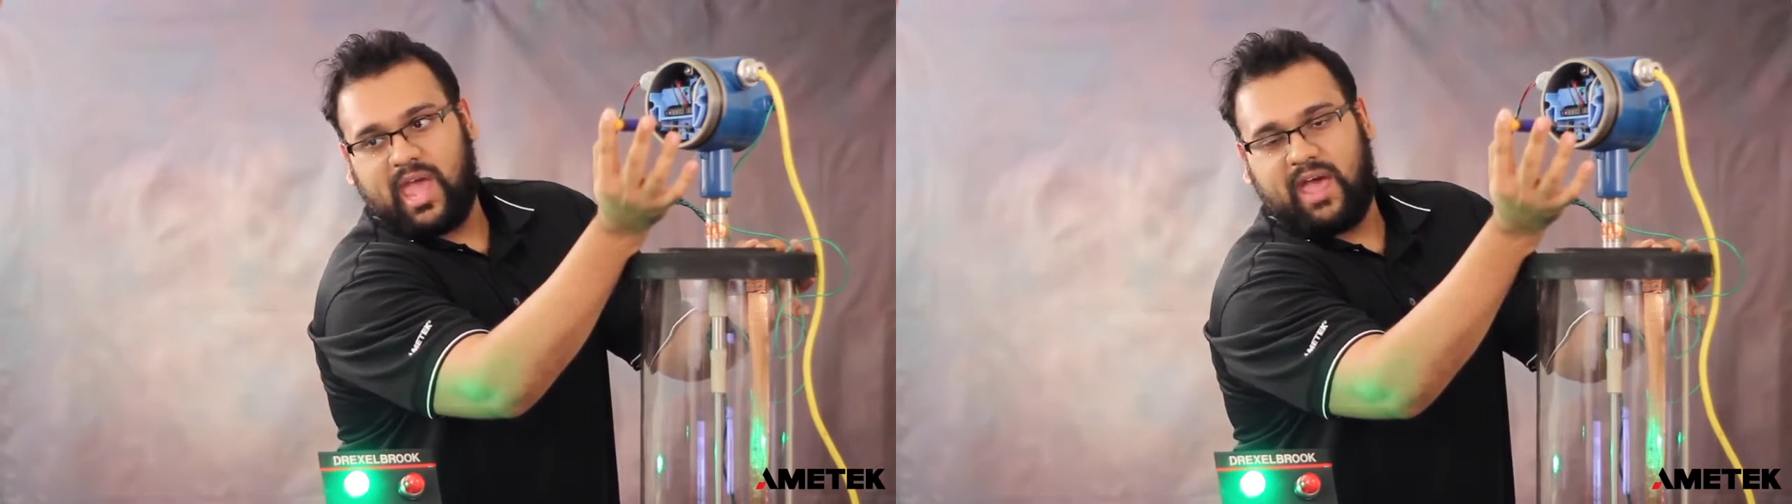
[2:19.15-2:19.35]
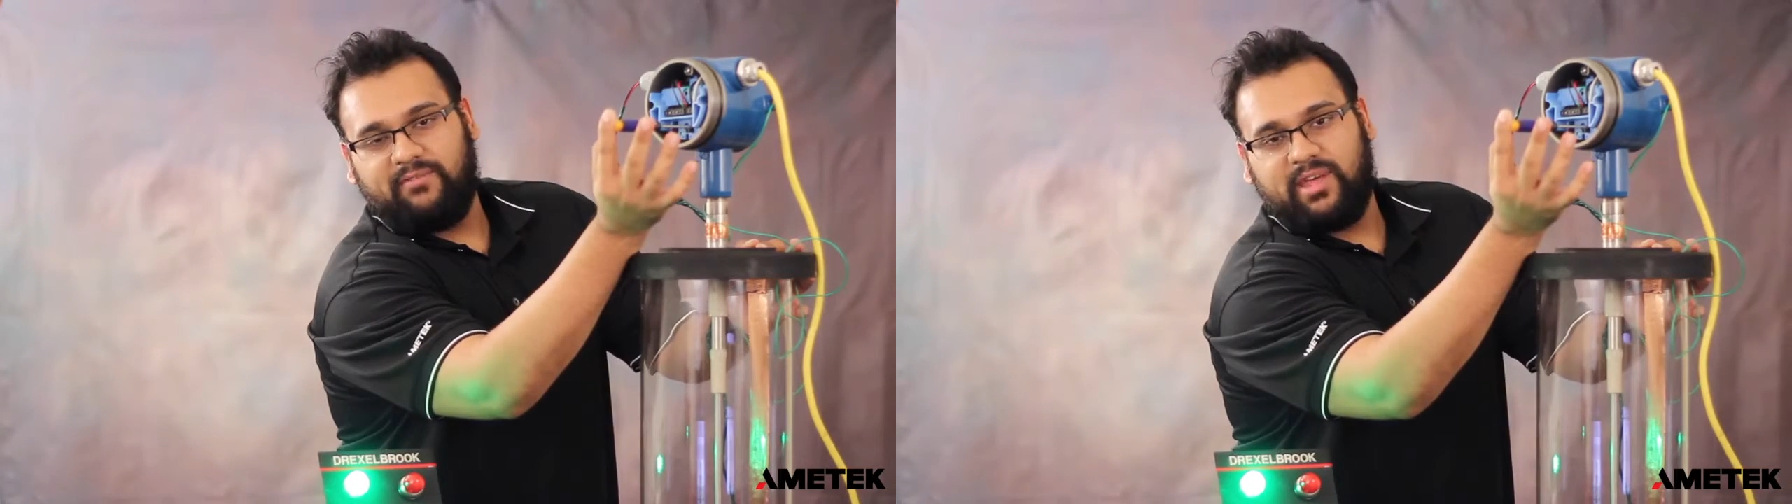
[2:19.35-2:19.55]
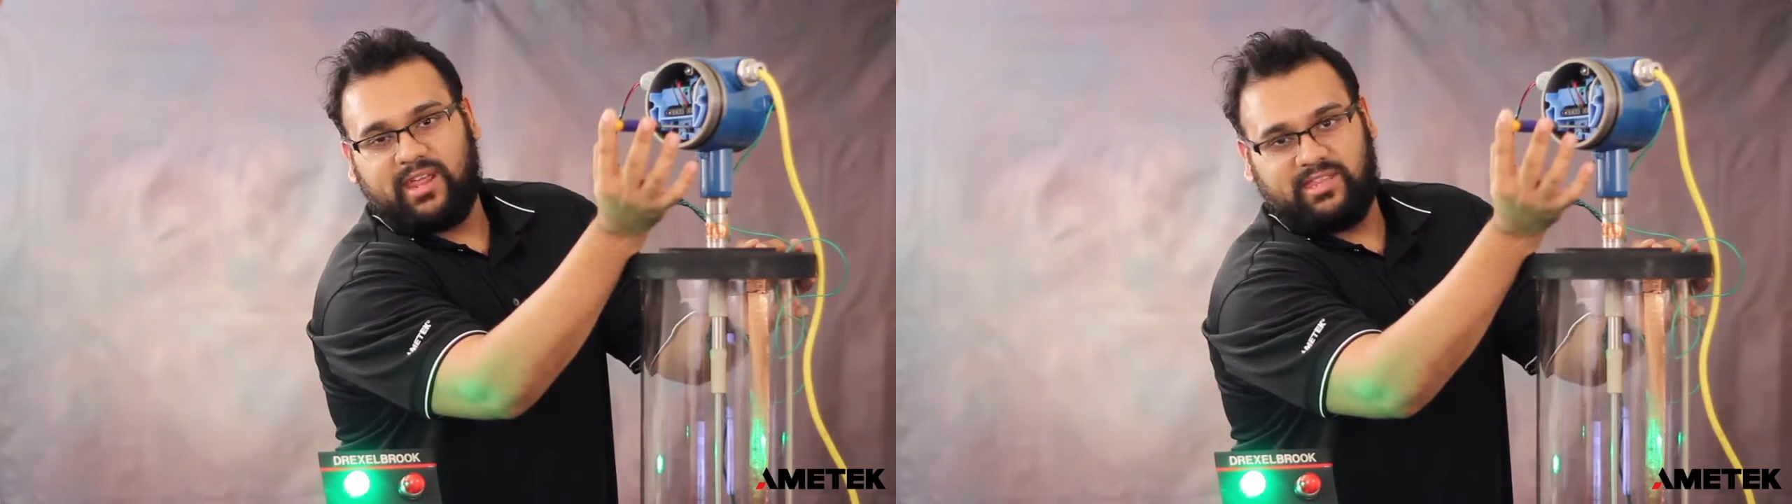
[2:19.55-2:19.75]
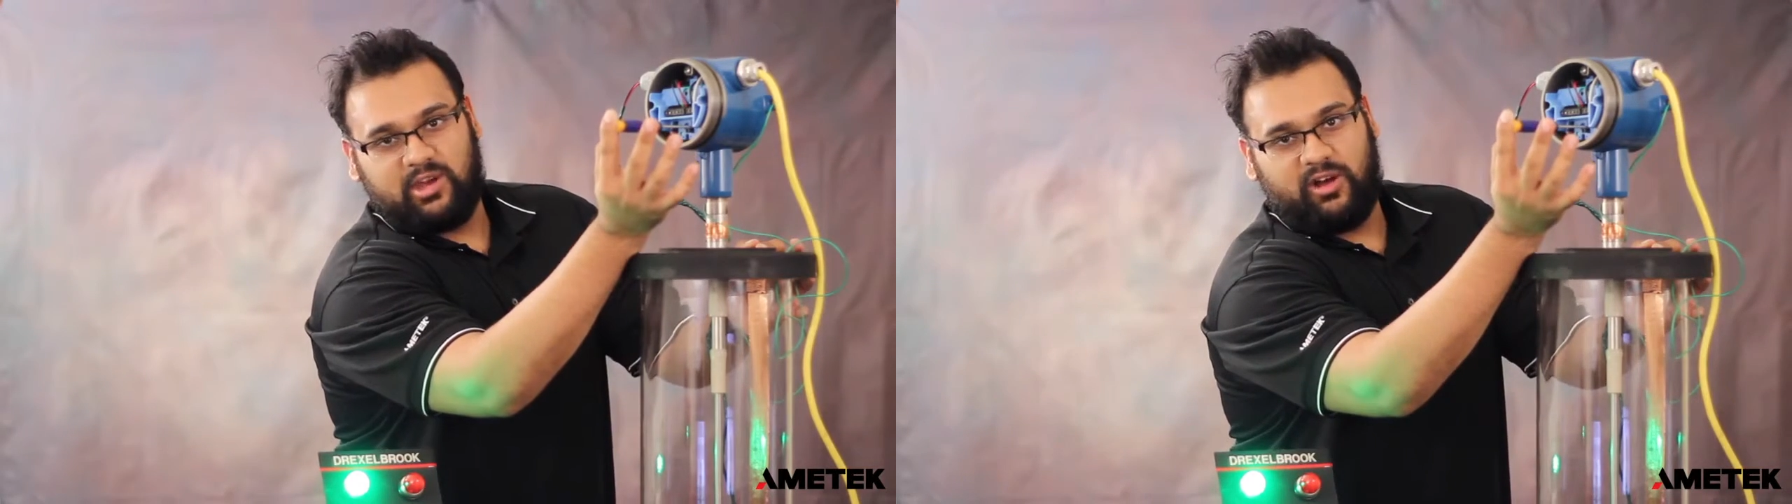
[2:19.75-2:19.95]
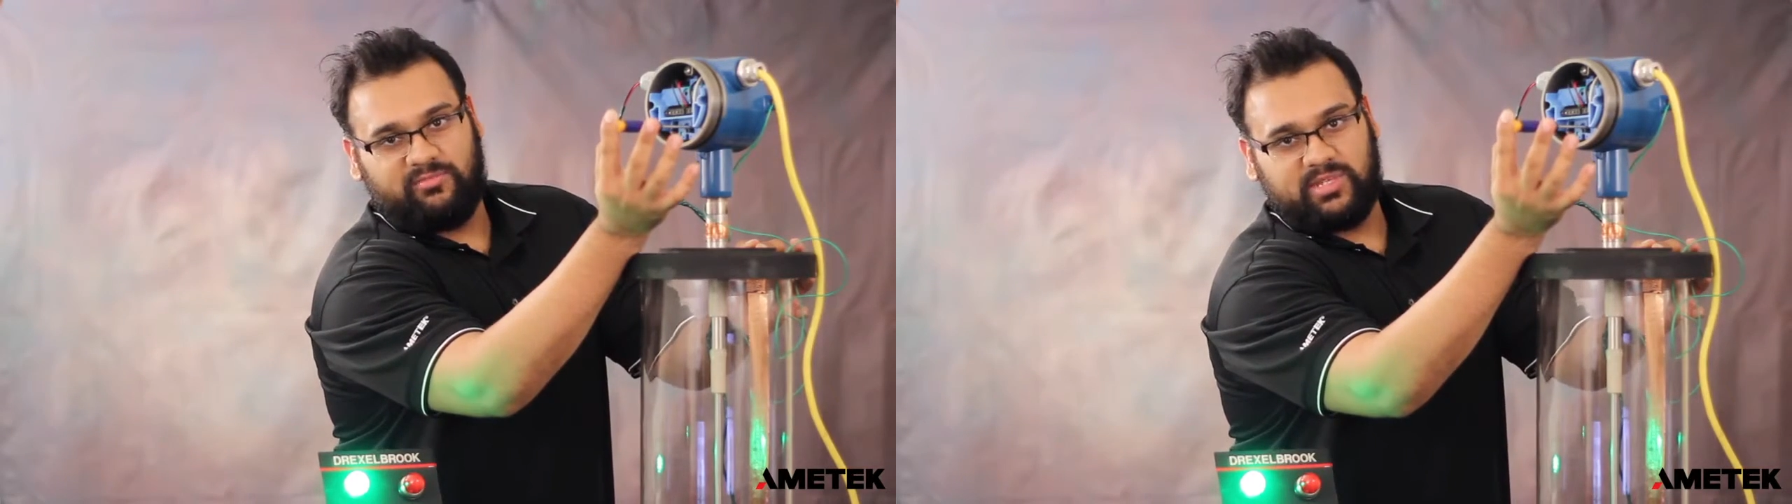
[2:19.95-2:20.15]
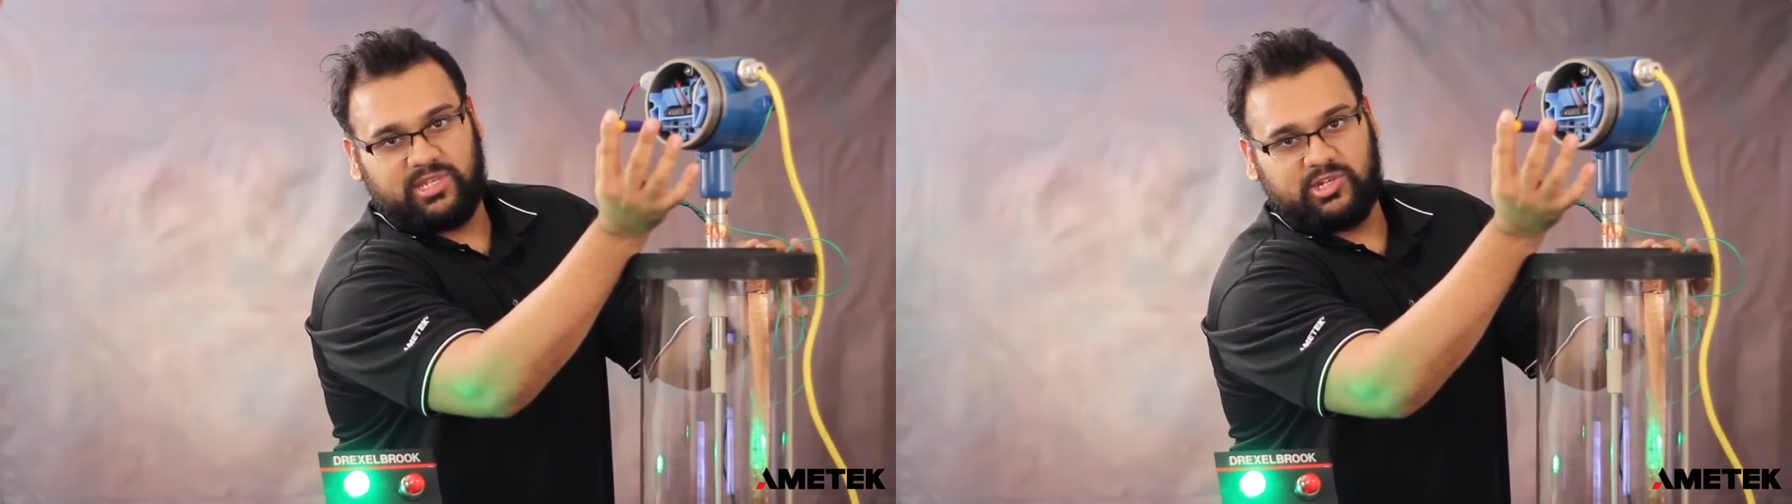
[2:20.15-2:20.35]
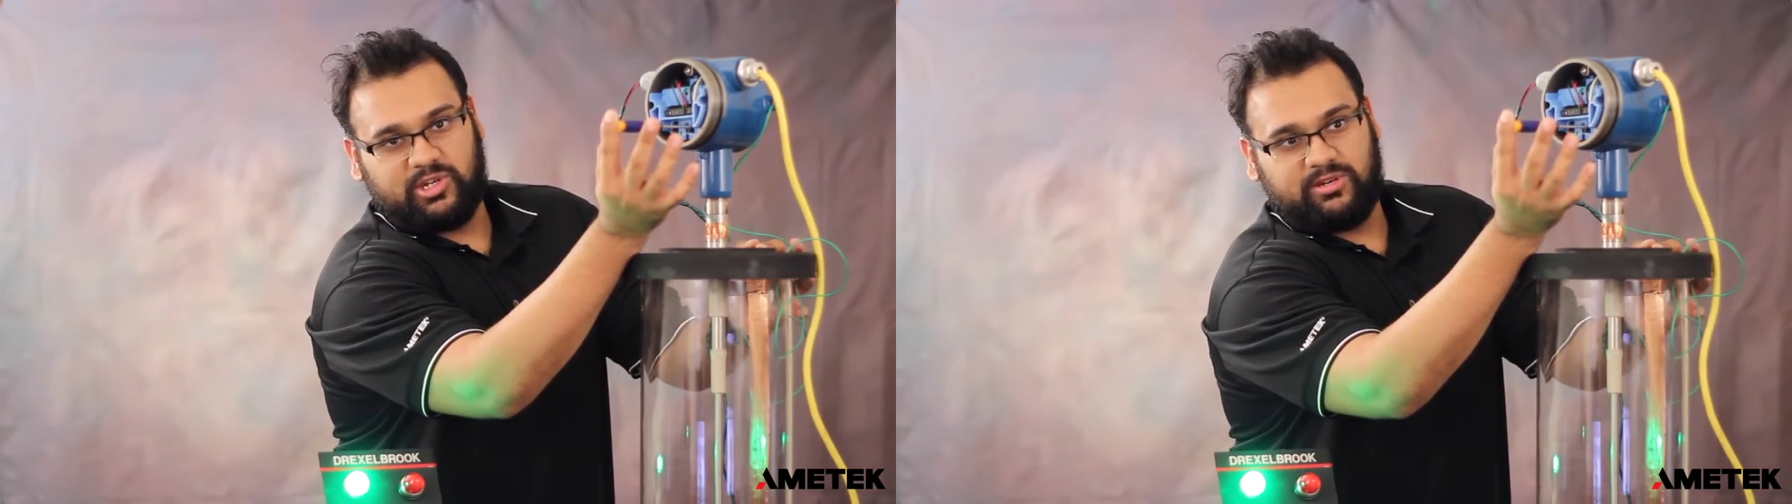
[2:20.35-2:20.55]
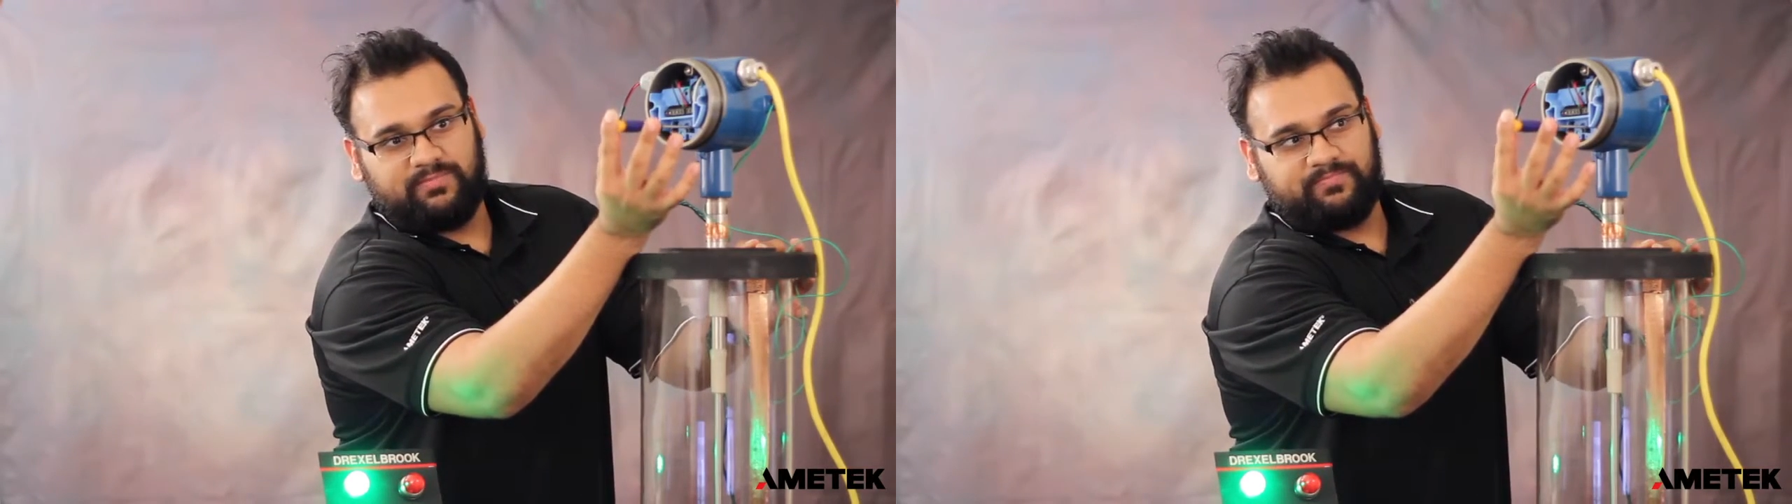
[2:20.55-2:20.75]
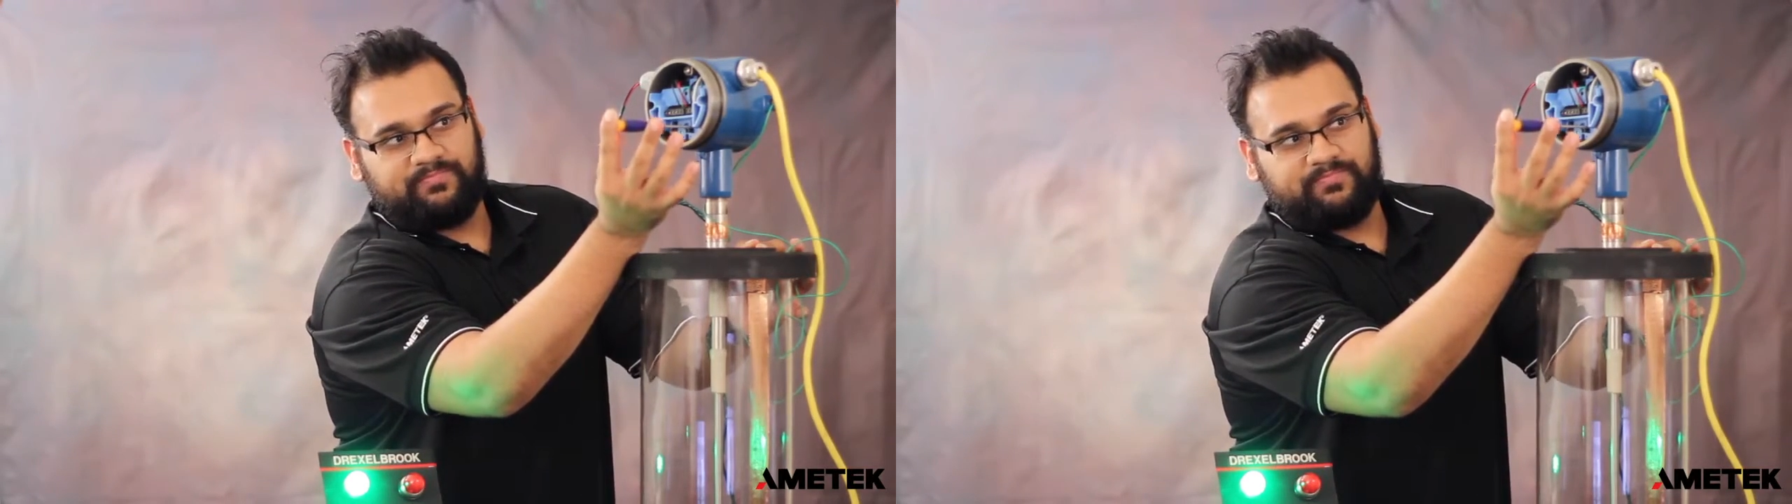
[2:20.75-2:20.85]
have it in the off position.